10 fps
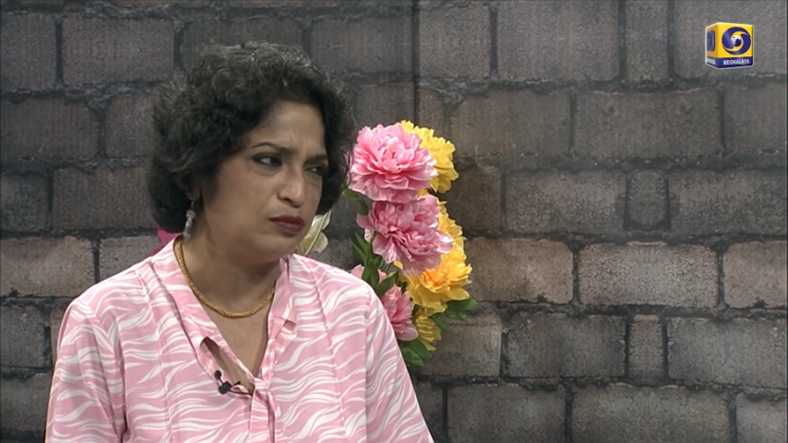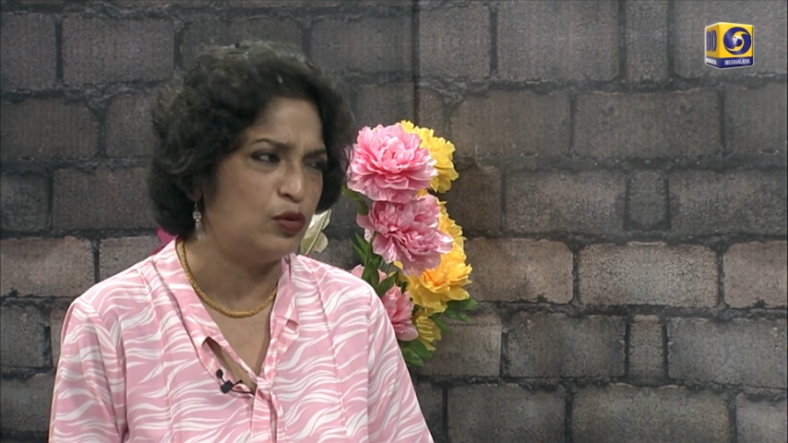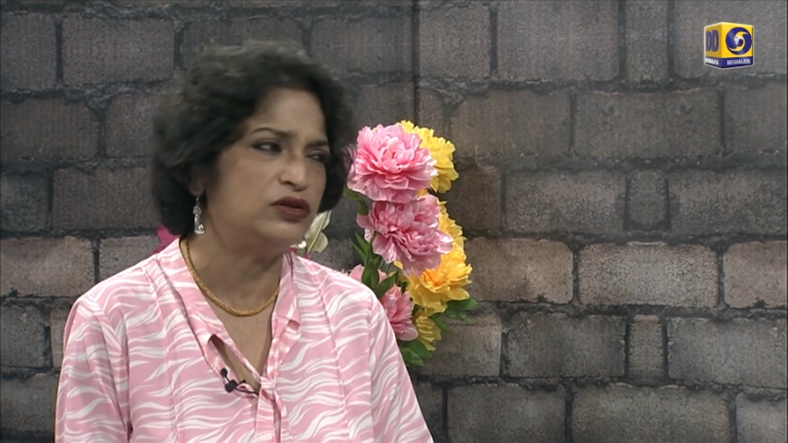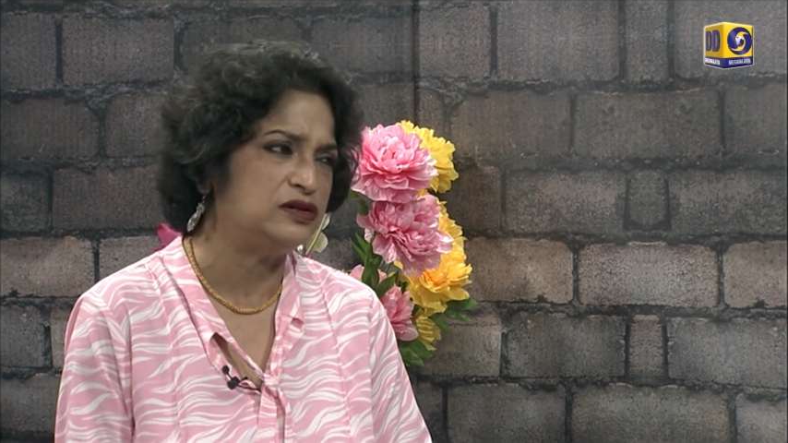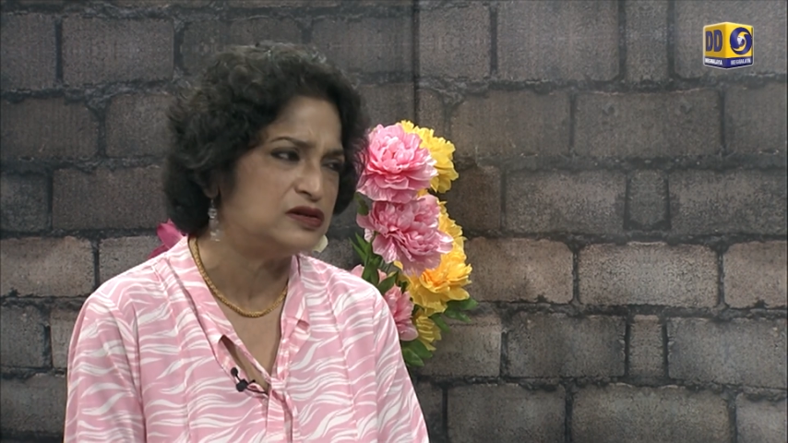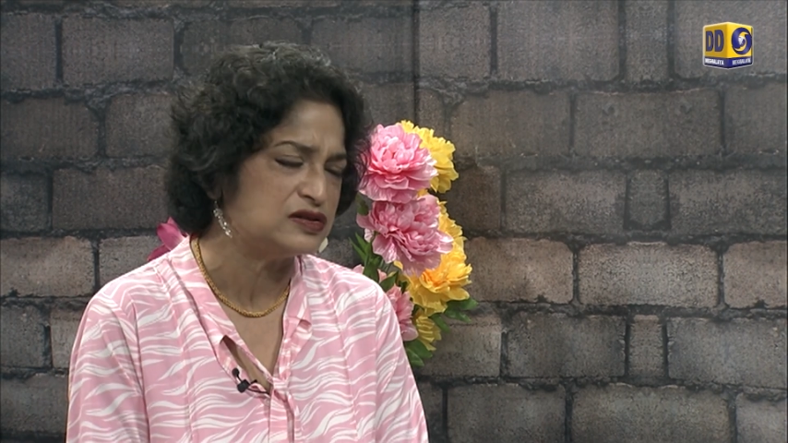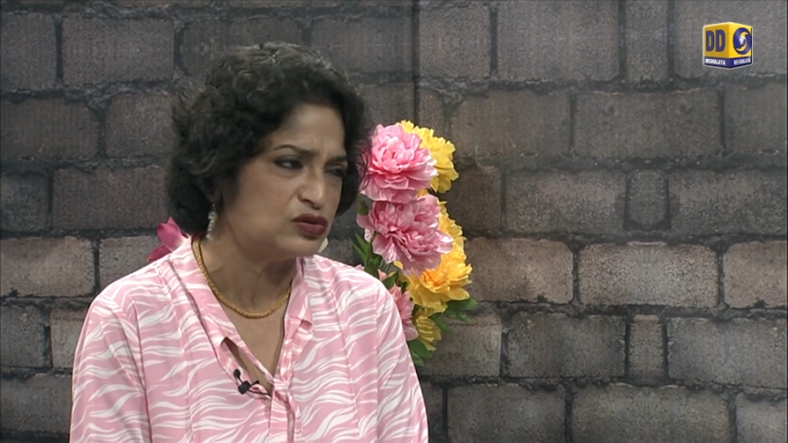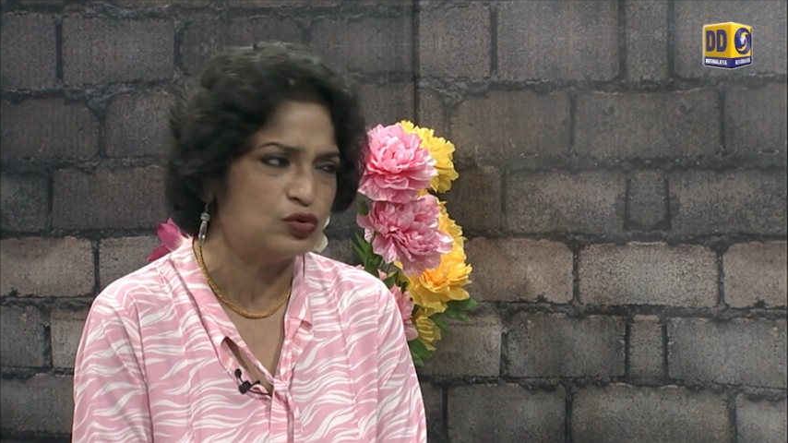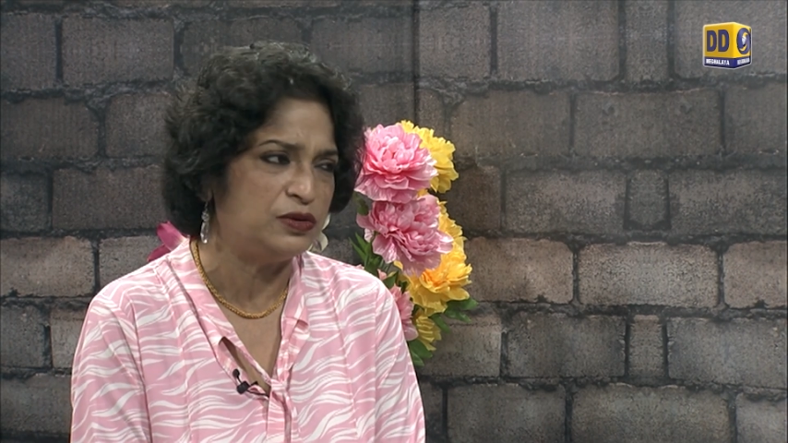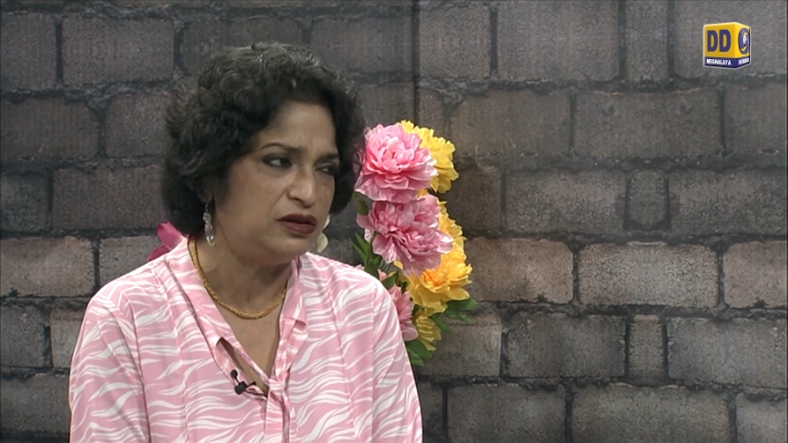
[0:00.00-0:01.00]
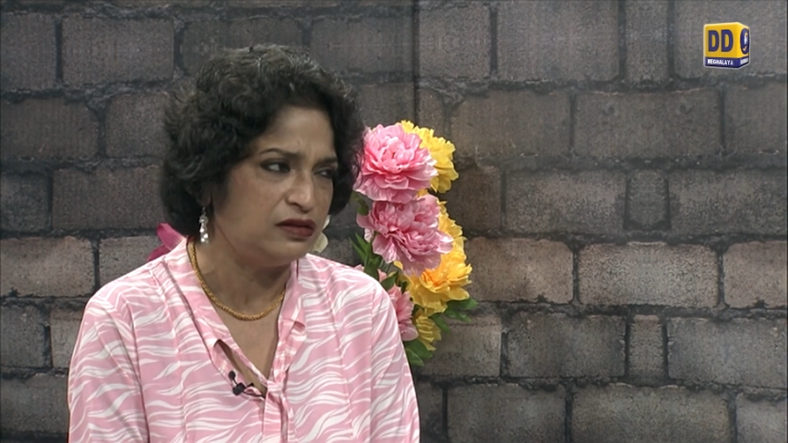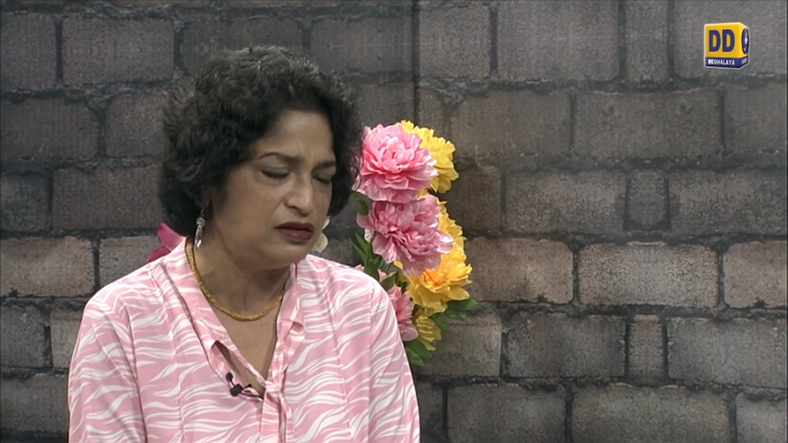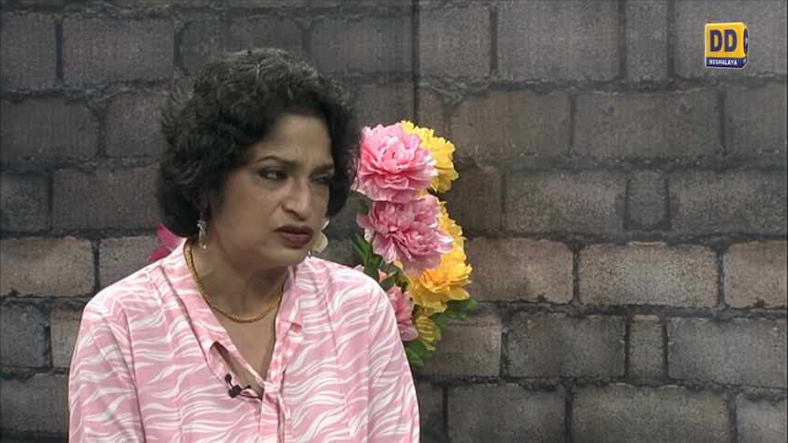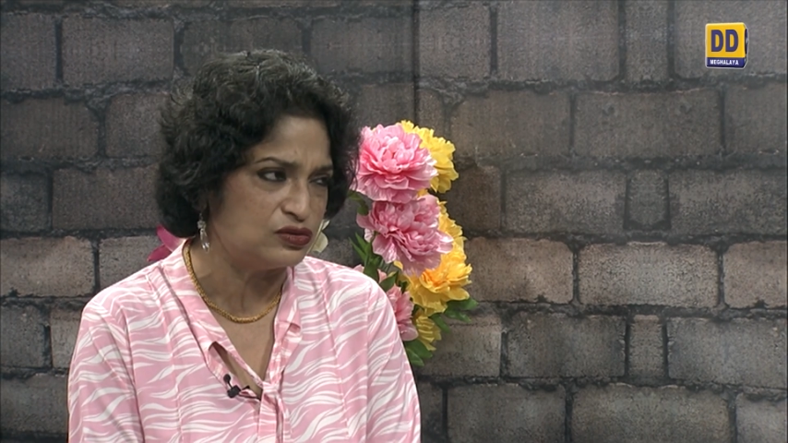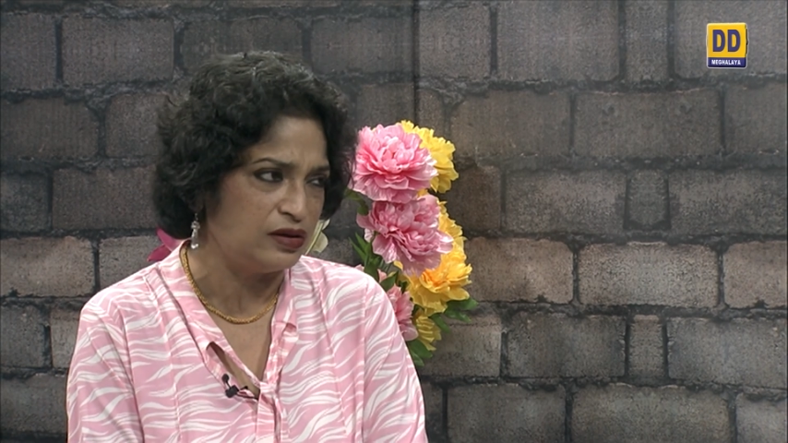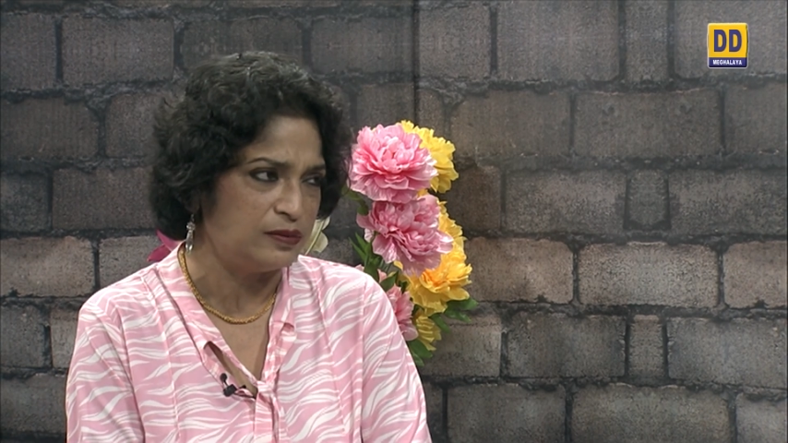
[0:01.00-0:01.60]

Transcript: bothers so many things to them?